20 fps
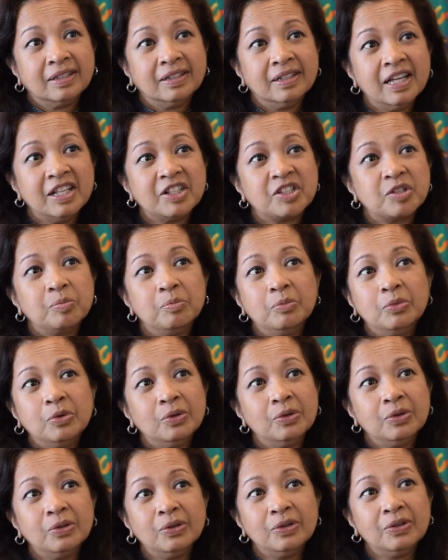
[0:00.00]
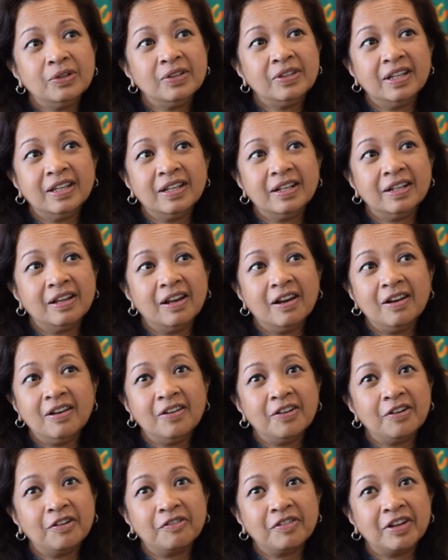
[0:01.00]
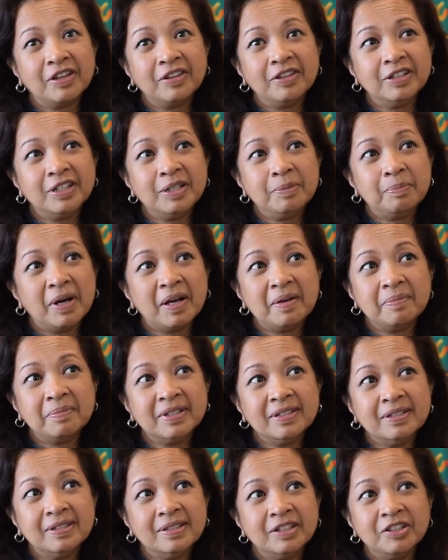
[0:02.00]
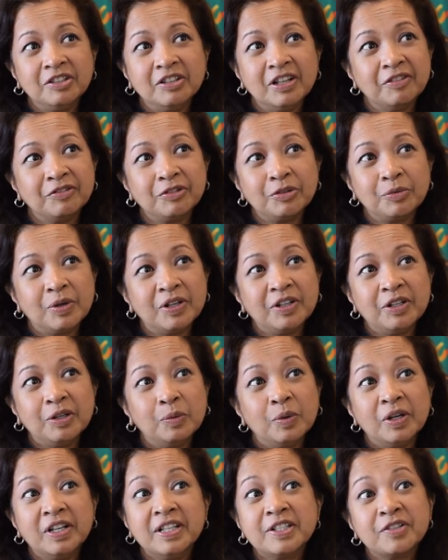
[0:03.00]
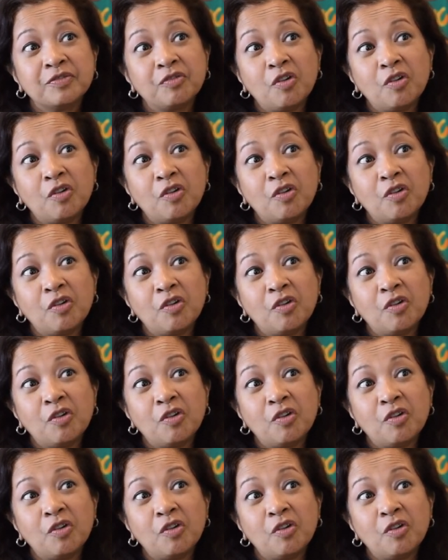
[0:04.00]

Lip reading: That's more than a lot of other departments that you have to wonder what it's